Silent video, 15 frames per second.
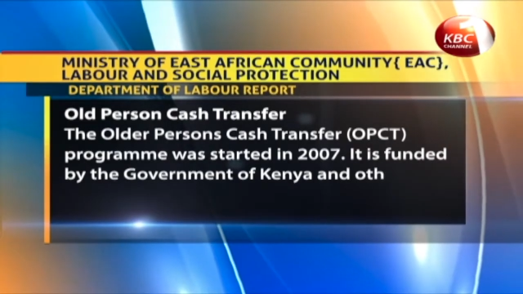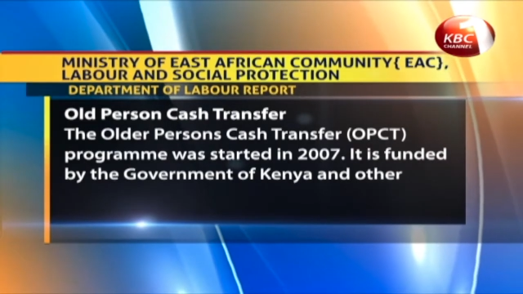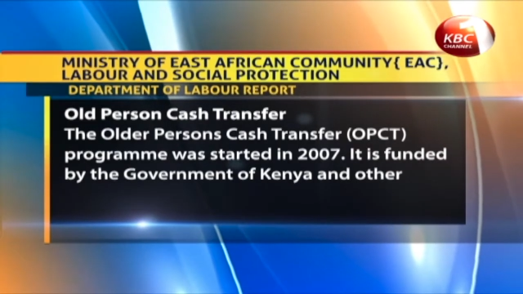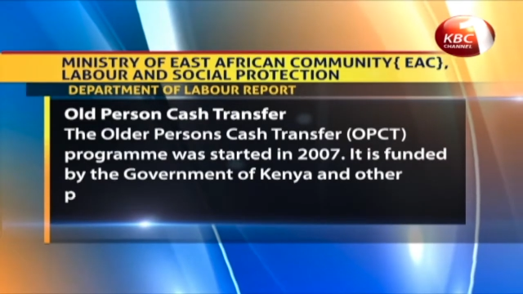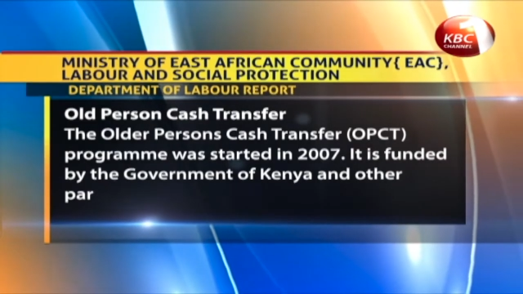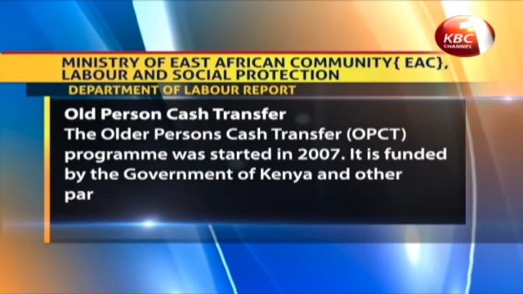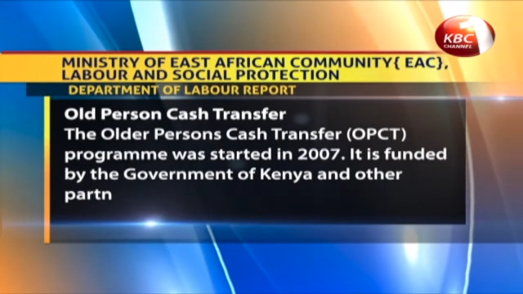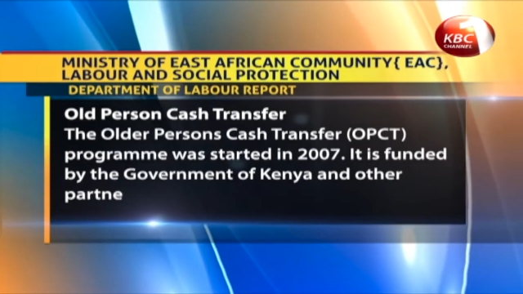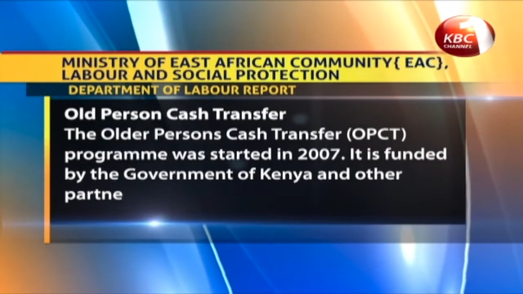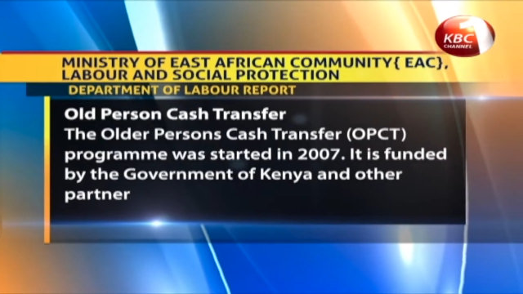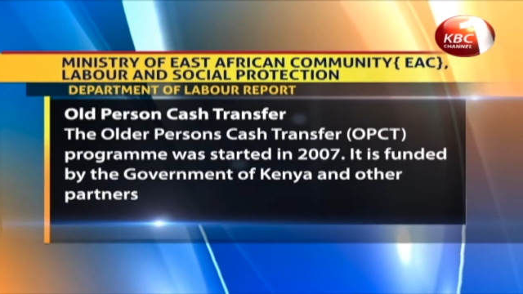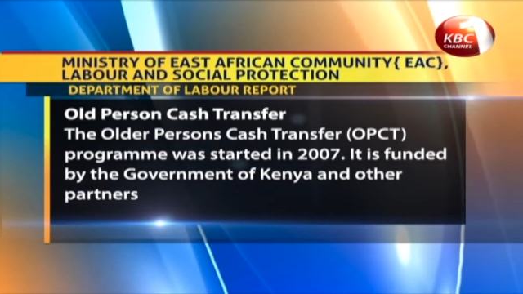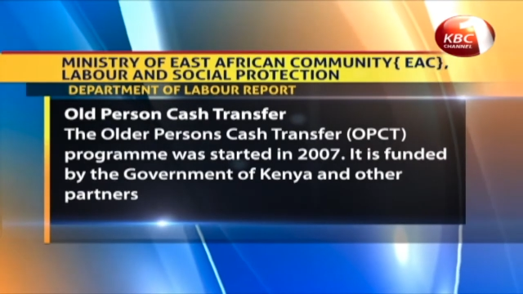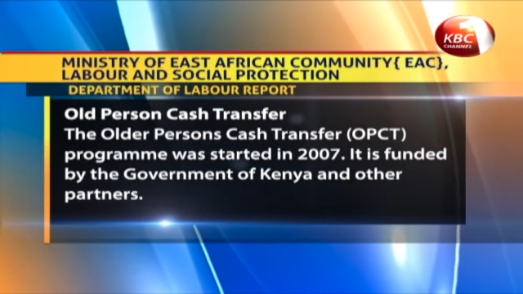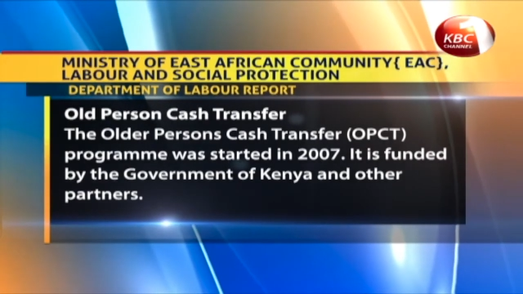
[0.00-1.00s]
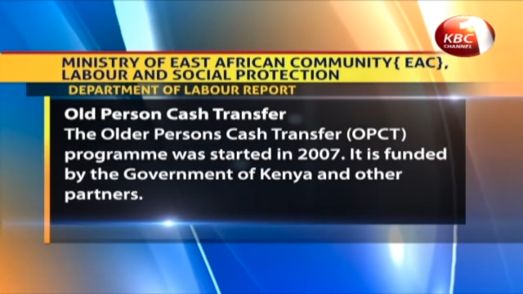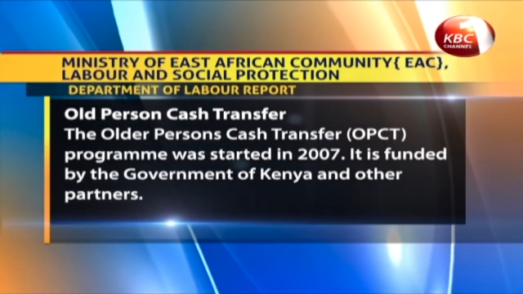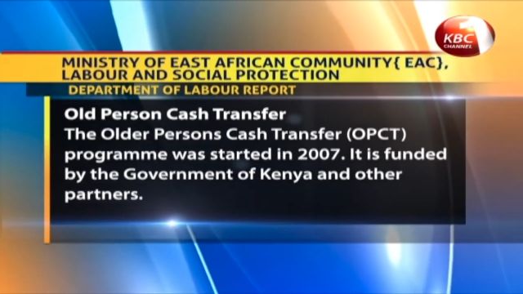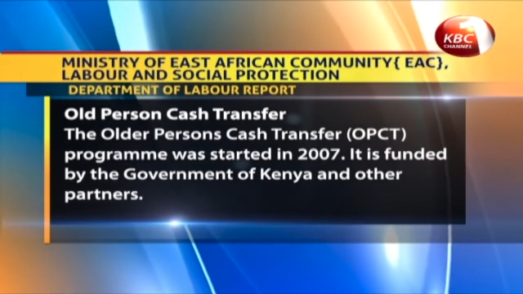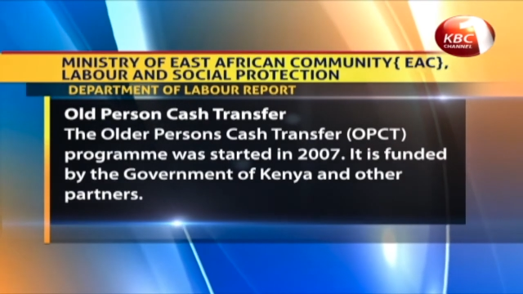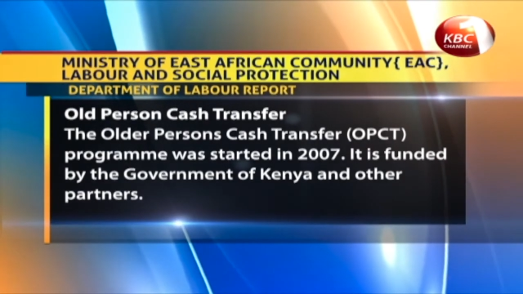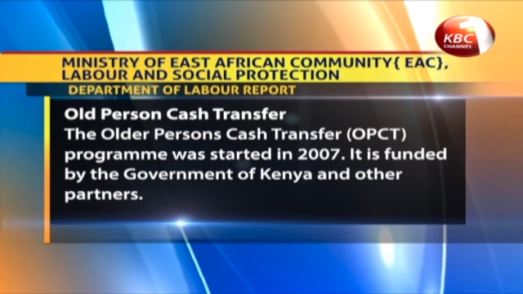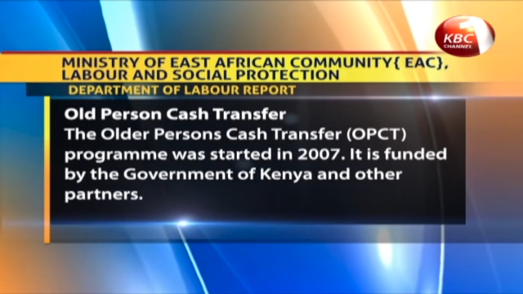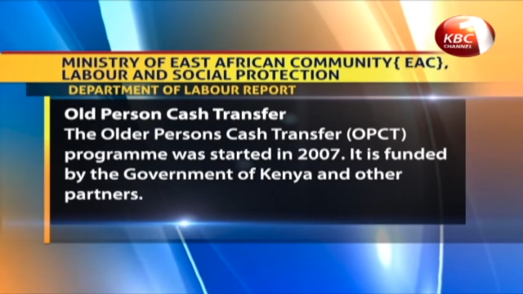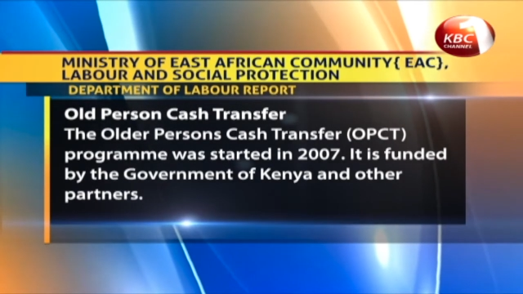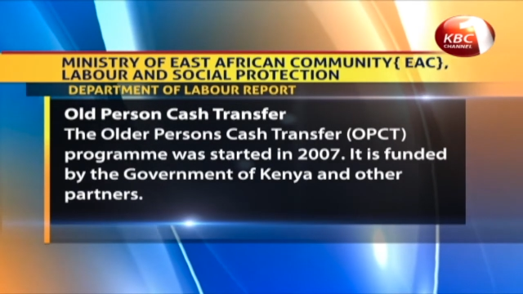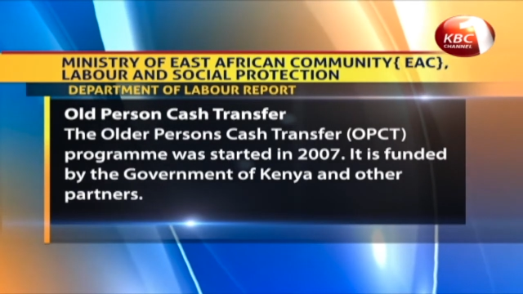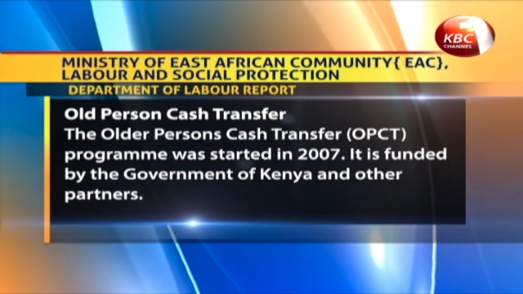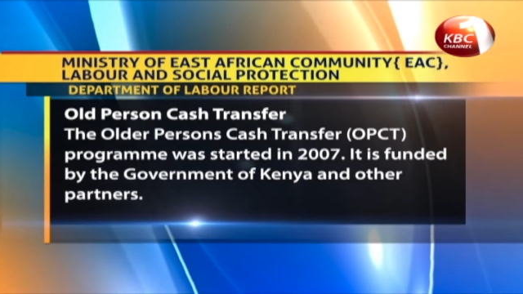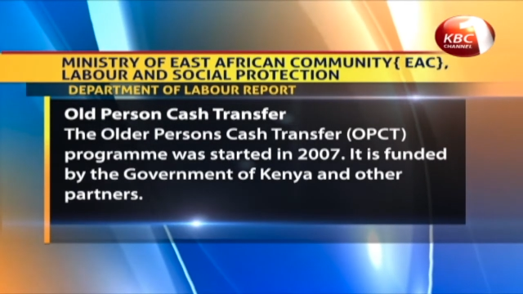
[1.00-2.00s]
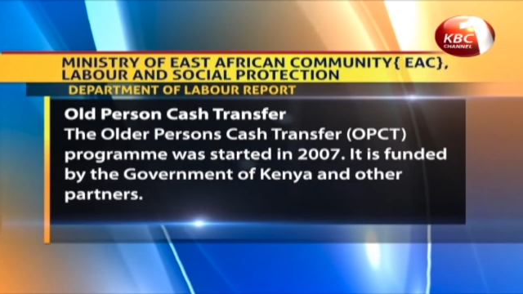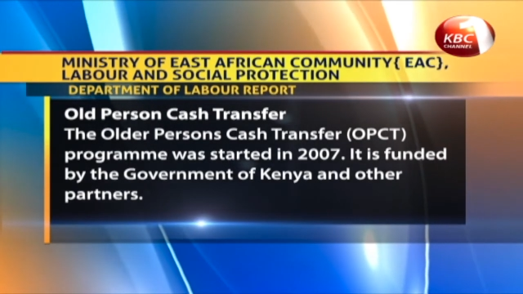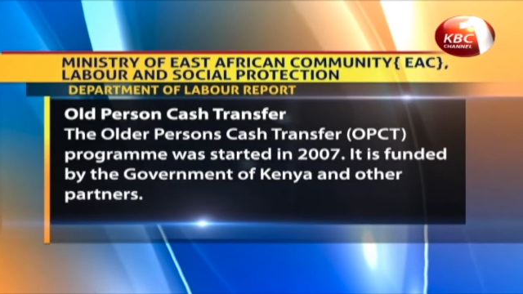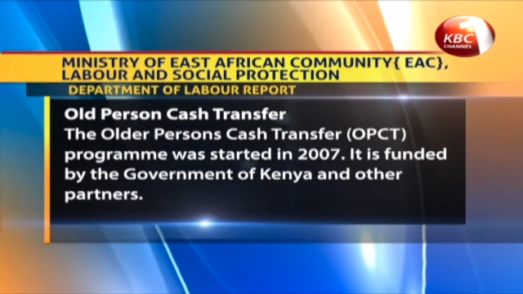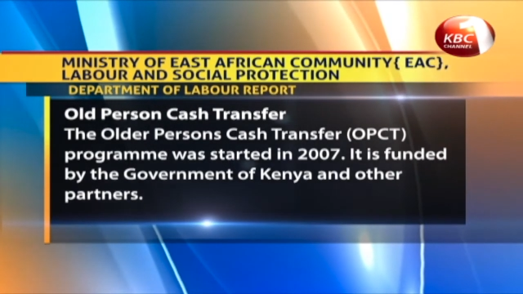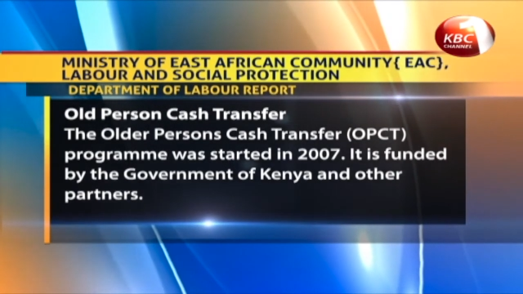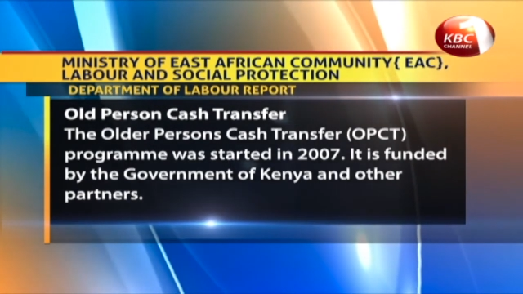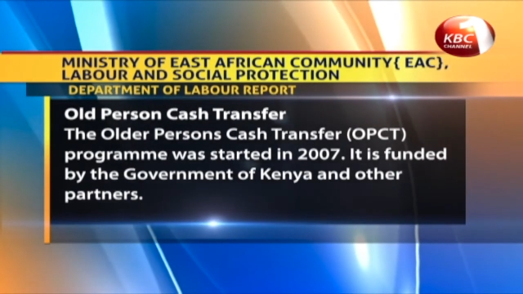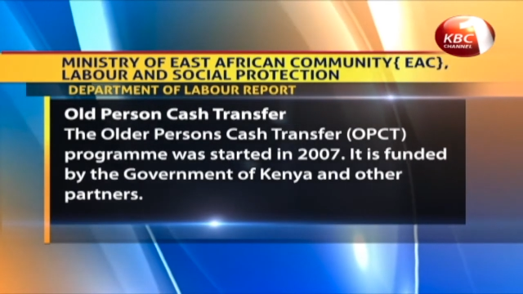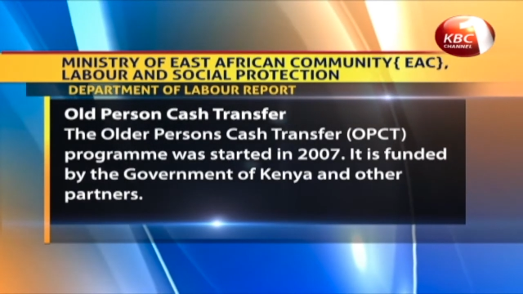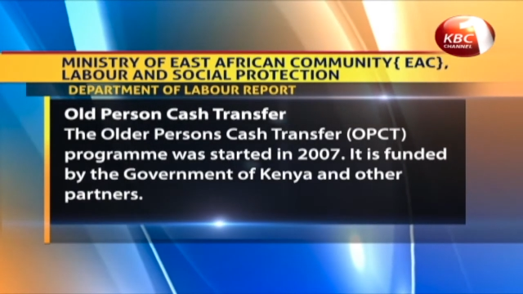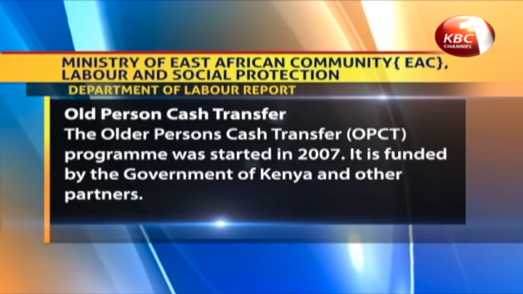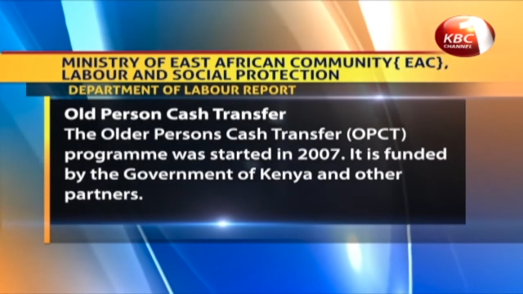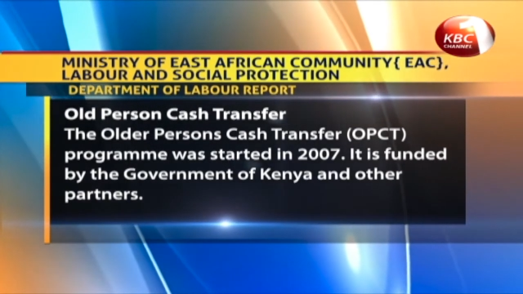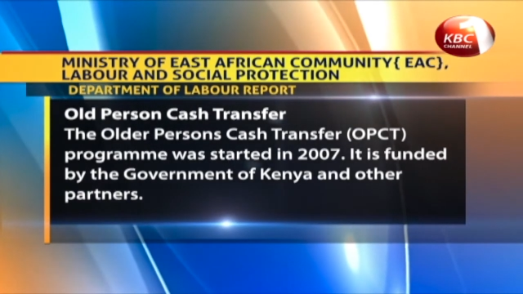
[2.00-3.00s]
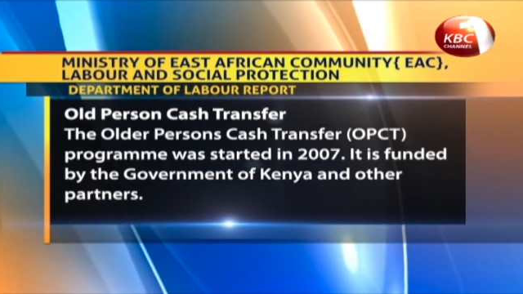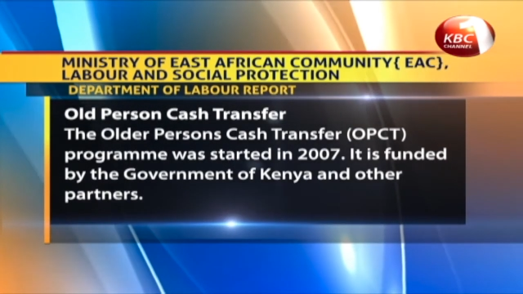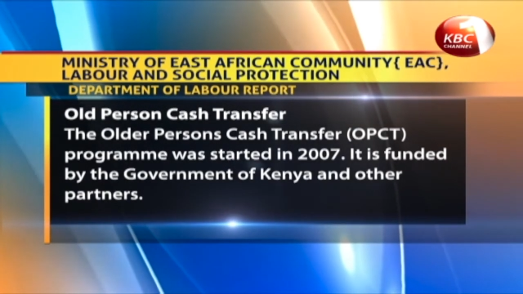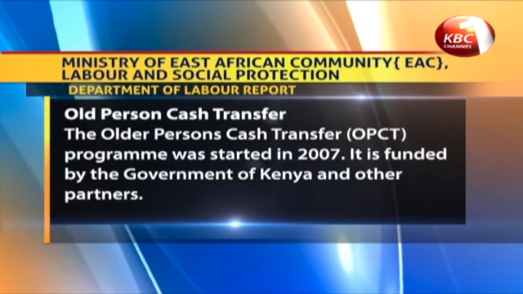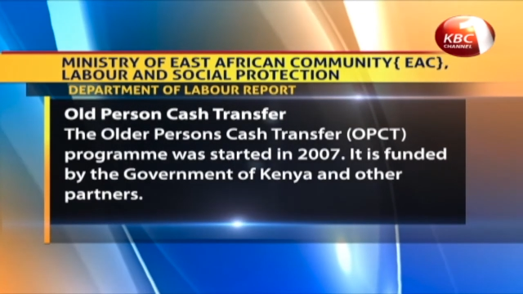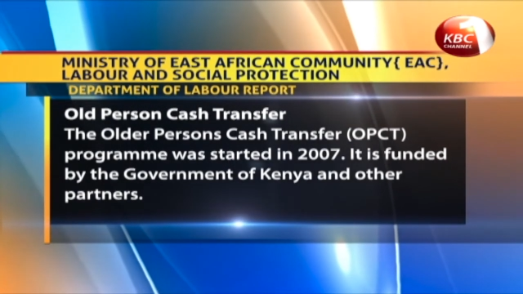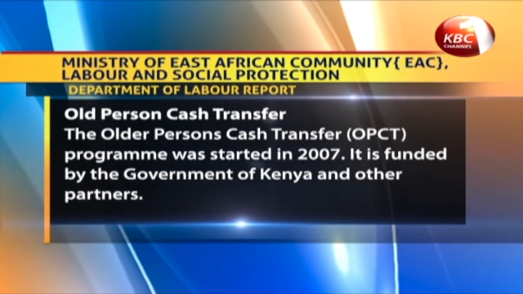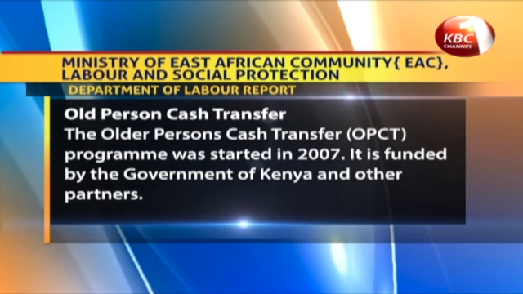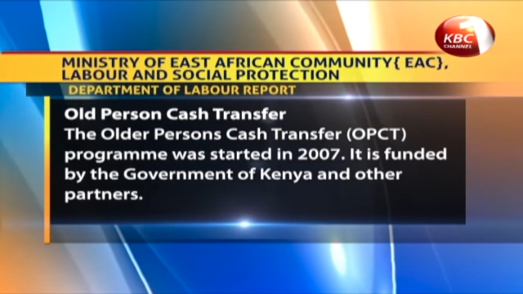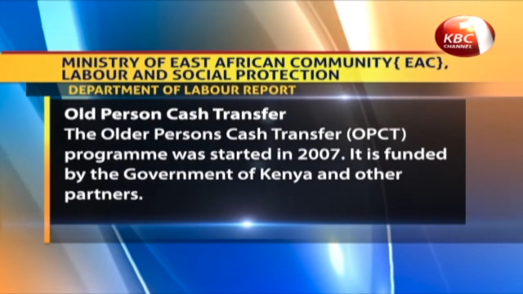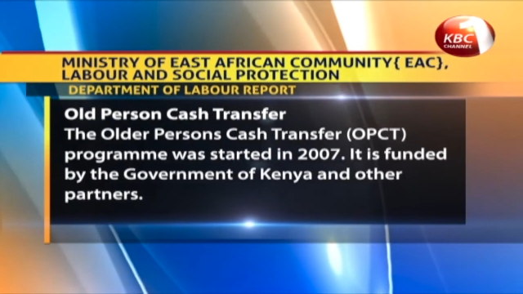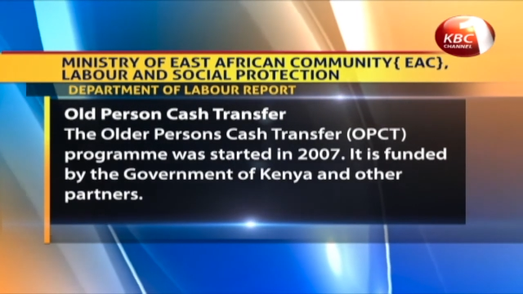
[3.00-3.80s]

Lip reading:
Nobody's mouth can be seen.